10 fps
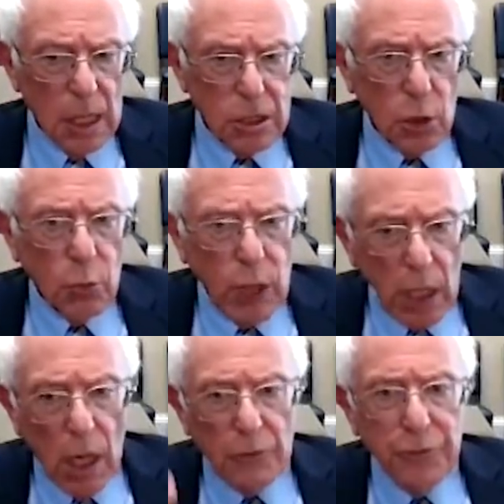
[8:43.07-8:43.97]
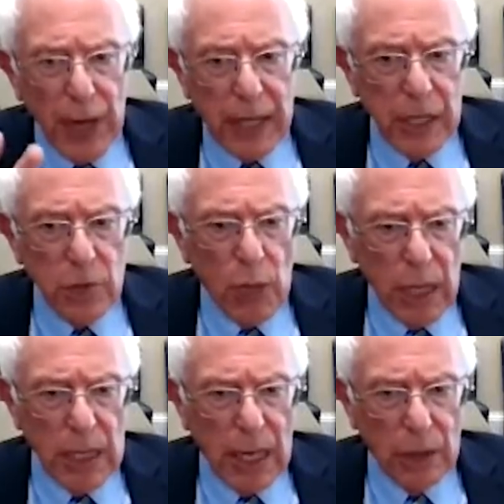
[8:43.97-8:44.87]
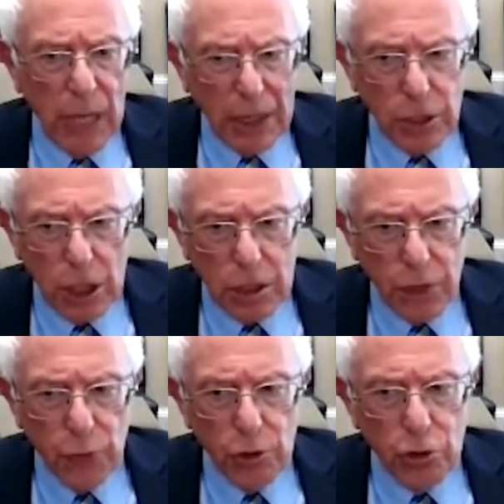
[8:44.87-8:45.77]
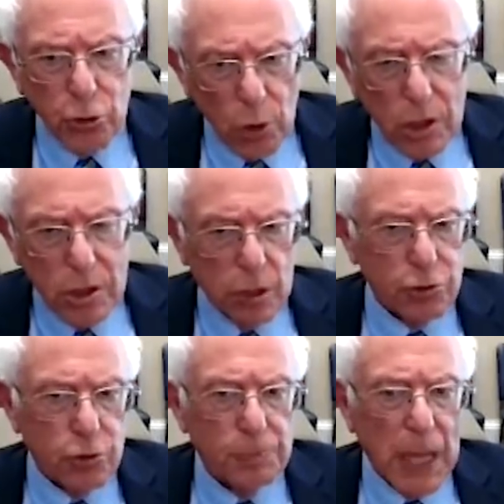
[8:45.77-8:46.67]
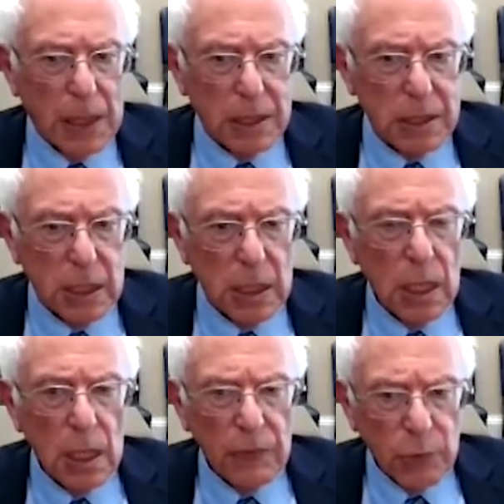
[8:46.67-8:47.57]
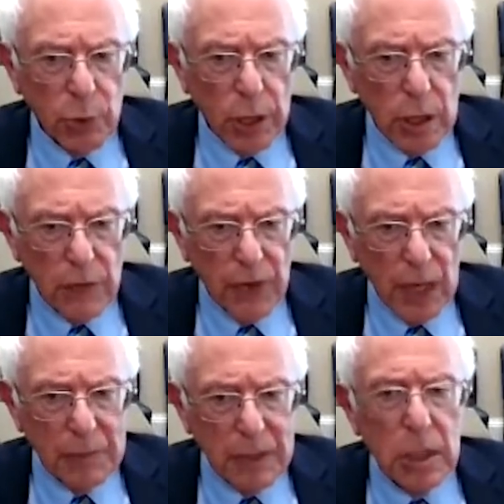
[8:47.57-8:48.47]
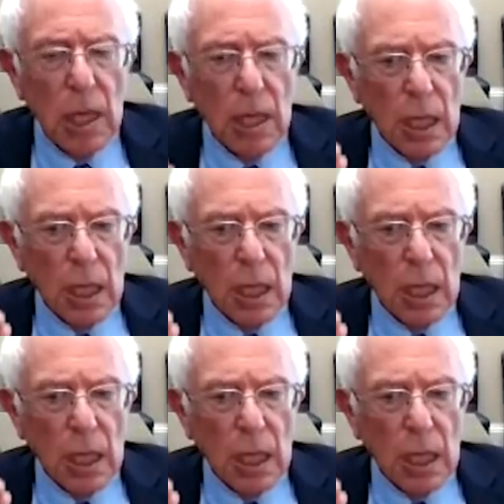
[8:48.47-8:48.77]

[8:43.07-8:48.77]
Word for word: So we are fighting right now, not just for strong social policy, working families,